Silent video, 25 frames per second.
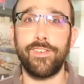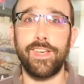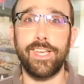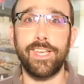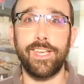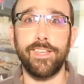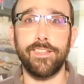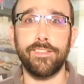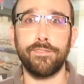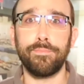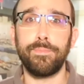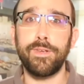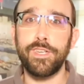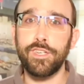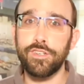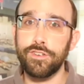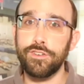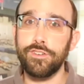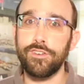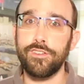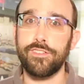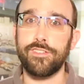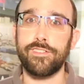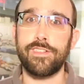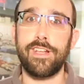Vegas, be
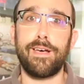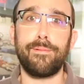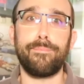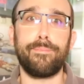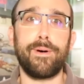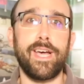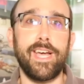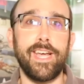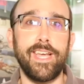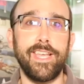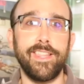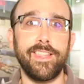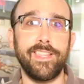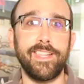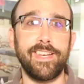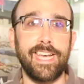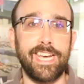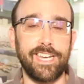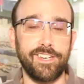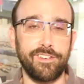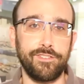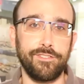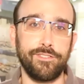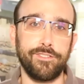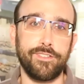sure to stop by the
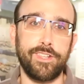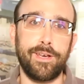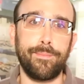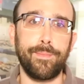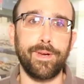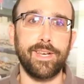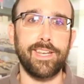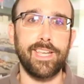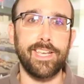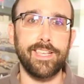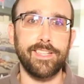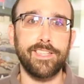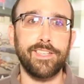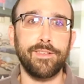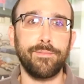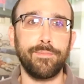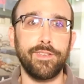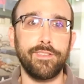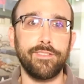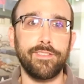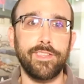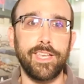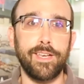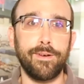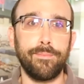National Atomic Testing
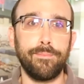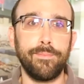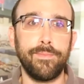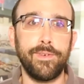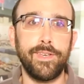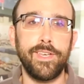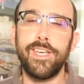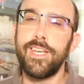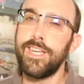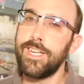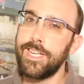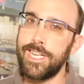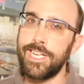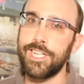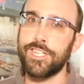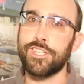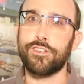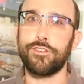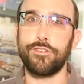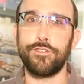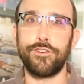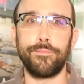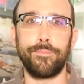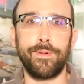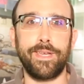Museum. It's
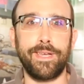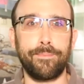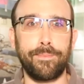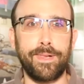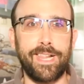sure to be a